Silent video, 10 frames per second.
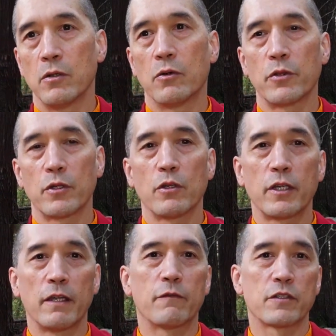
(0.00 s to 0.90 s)
or they're
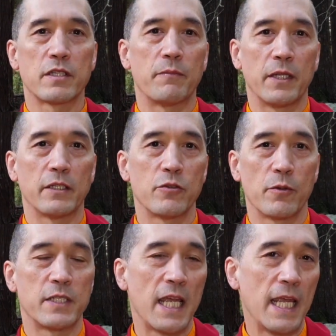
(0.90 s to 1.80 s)
looking for something to
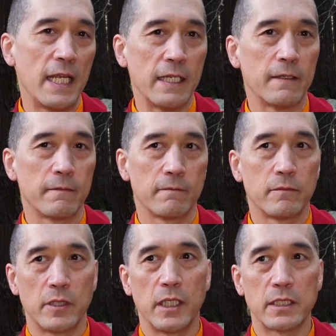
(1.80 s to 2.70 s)
attain.
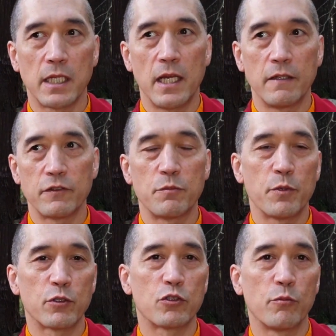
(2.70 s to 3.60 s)
It's a kind of
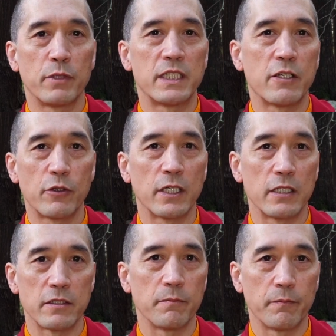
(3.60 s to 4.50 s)
spiritual
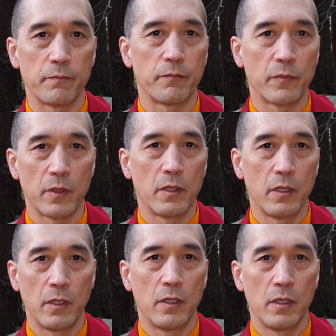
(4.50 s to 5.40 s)
materialism.
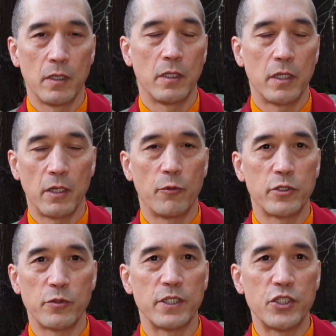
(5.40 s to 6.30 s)
They want
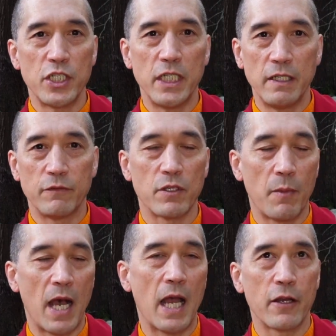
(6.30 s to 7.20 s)
to achieve some
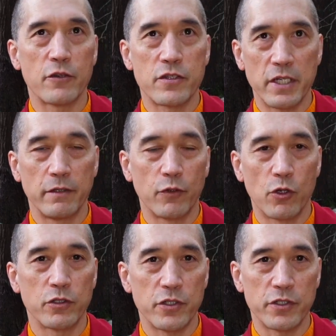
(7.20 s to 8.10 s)
higher state of
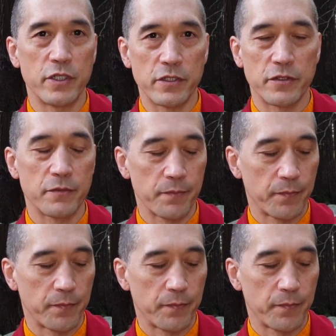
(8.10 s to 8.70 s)
consciousness.